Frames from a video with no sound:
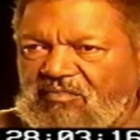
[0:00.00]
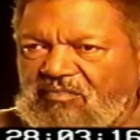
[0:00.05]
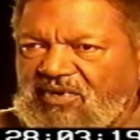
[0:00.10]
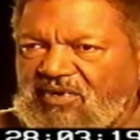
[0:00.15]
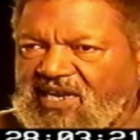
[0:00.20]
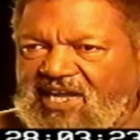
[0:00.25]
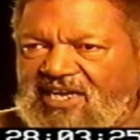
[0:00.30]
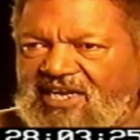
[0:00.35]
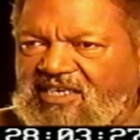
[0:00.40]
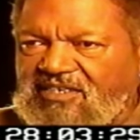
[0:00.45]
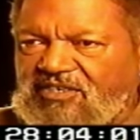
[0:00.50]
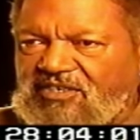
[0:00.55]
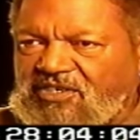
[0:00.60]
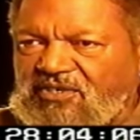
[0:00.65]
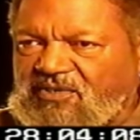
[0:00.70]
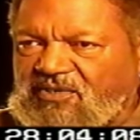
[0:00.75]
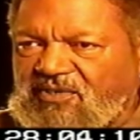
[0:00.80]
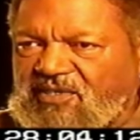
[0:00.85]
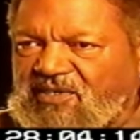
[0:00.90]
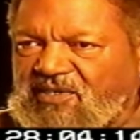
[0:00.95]
But I can
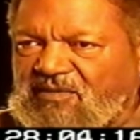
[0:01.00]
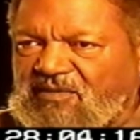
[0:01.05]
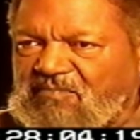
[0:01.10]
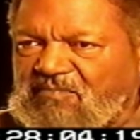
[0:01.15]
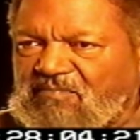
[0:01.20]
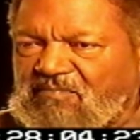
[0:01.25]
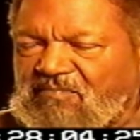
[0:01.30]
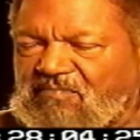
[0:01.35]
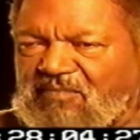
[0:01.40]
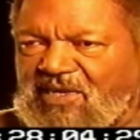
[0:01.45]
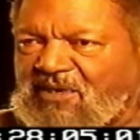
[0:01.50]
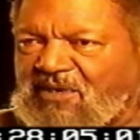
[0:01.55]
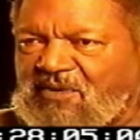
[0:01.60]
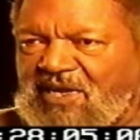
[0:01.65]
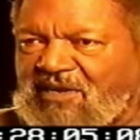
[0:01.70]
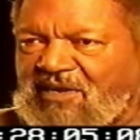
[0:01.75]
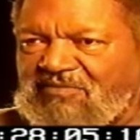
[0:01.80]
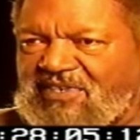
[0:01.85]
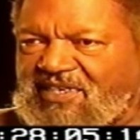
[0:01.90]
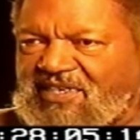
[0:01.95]
assure them, they
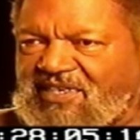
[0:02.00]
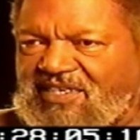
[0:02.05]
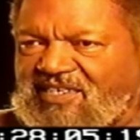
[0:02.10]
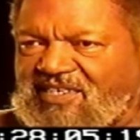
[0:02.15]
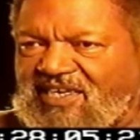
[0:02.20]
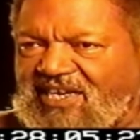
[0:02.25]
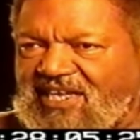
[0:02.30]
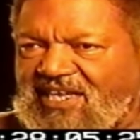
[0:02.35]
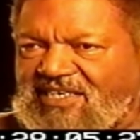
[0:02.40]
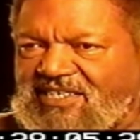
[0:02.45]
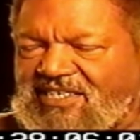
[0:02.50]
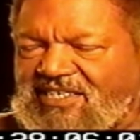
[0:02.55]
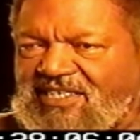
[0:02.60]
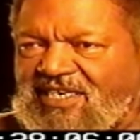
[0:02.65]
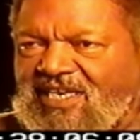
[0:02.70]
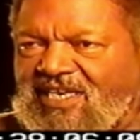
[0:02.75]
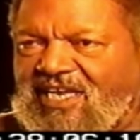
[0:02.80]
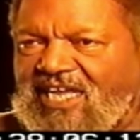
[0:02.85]
don't have any insulation.